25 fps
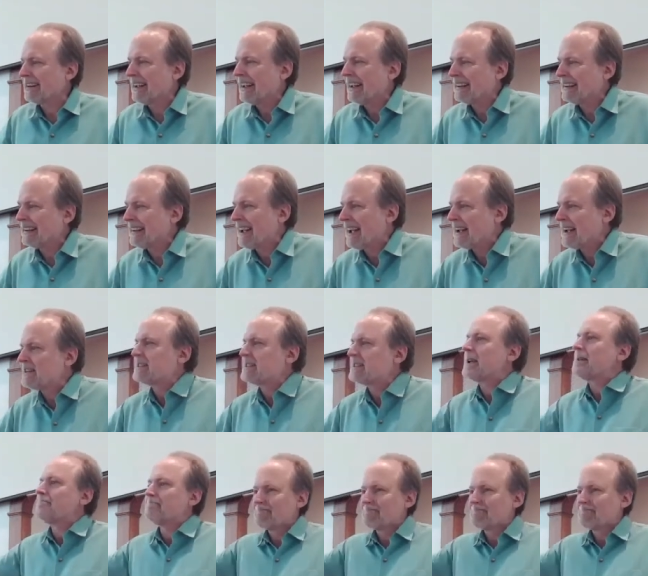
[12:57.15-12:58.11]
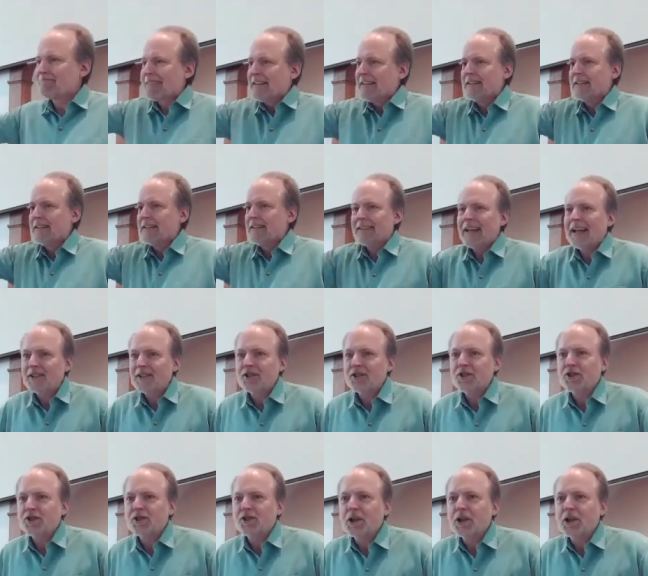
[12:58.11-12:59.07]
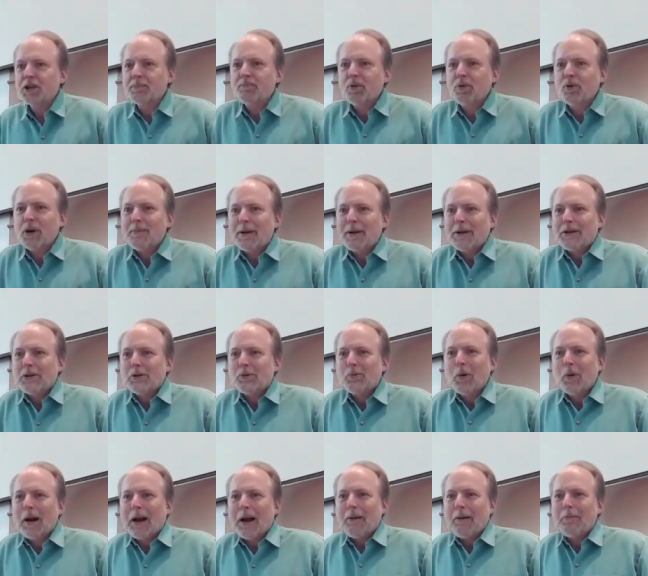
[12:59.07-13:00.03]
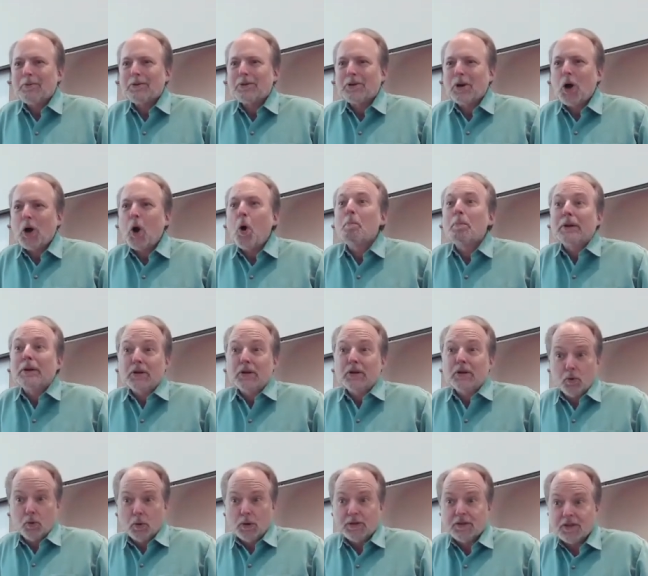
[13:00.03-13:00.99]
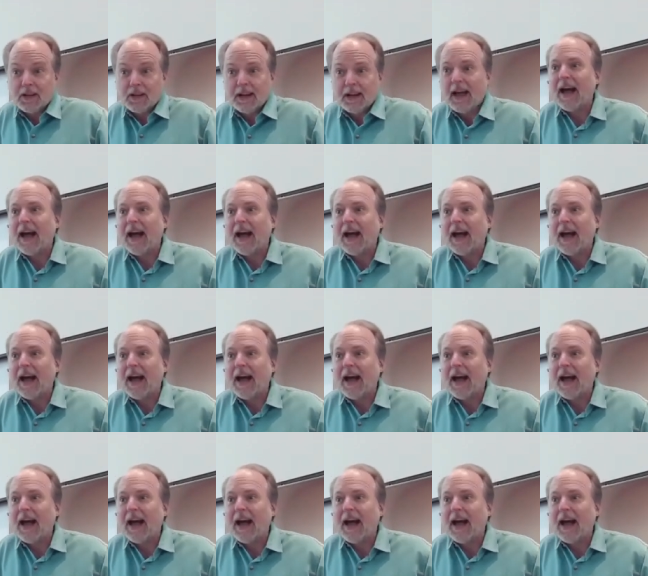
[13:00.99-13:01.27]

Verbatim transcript: And the guy said, That's just pretty much what I was hoping you would say.